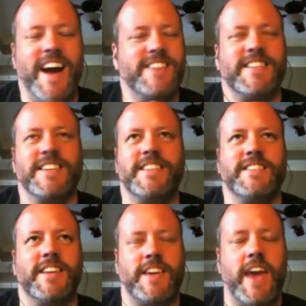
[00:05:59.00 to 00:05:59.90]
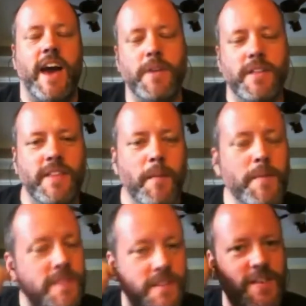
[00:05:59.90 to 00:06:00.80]
it's like it's like yeah, I'm in I'm
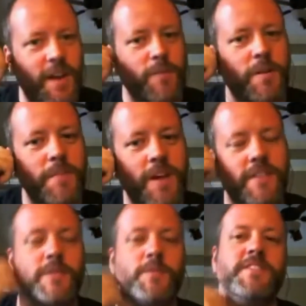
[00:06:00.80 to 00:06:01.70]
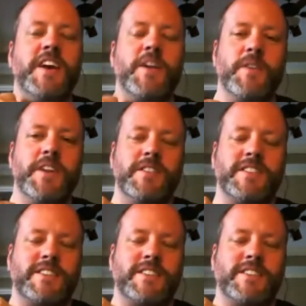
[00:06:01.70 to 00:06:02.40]
in the South. I'm down in Louisiana right now, and it's like